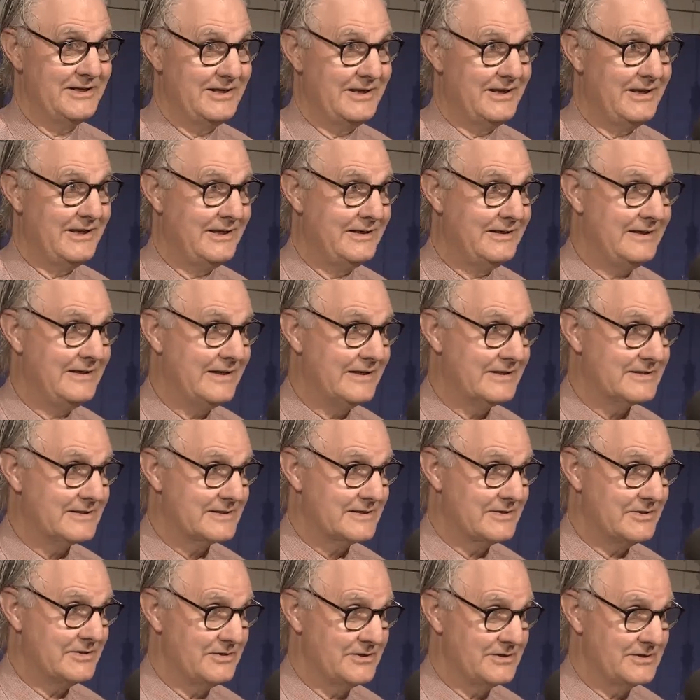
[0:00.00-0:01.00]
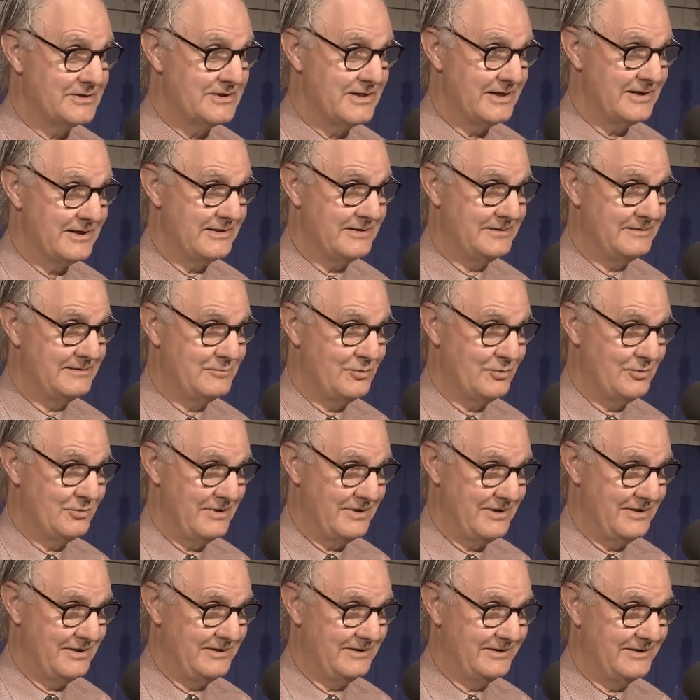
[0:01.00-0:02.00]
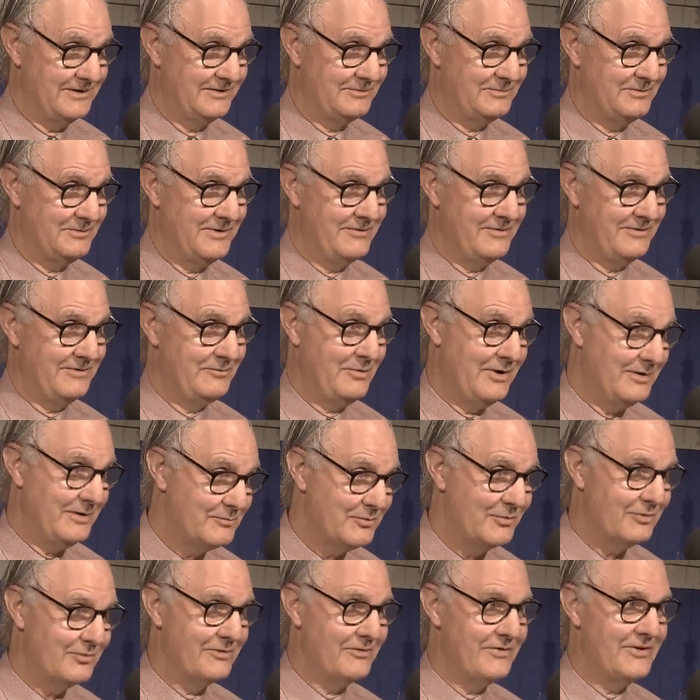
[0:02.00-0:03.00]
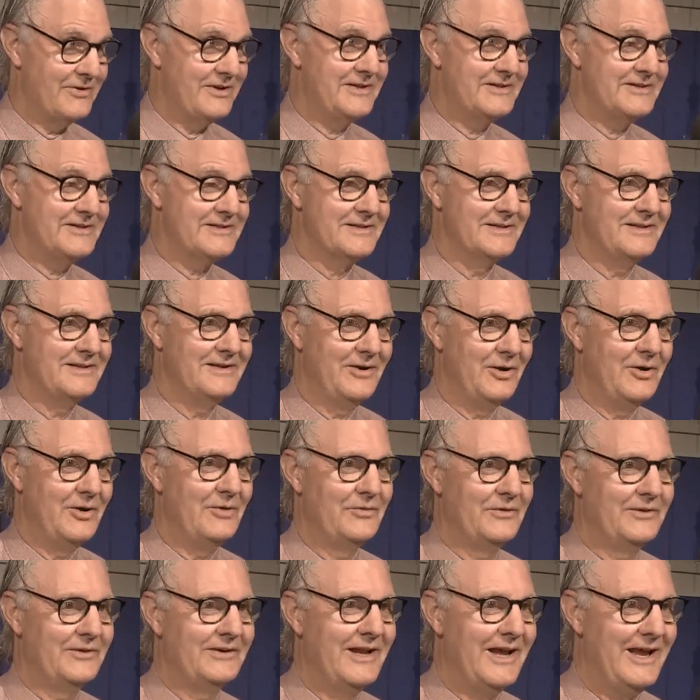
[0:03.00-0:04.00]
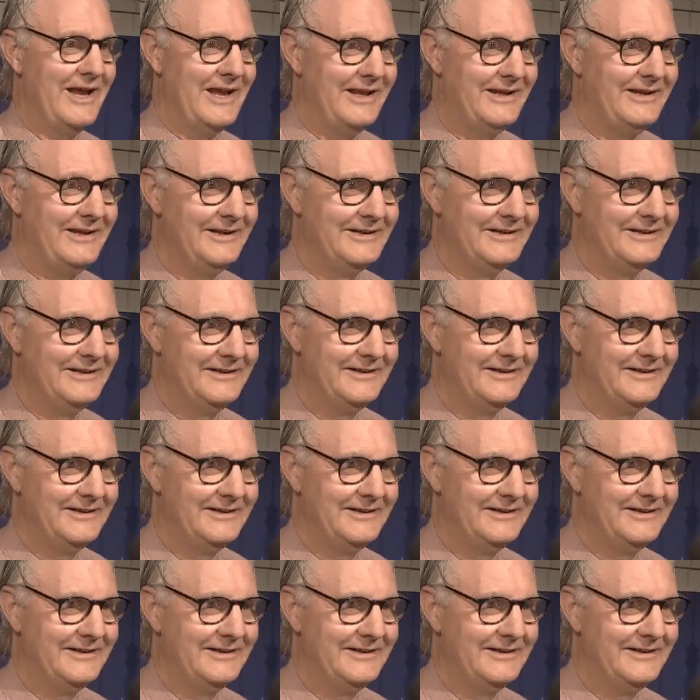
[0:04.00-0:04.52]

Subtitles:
it again next Thursday morning, because we've got one more of these on the day.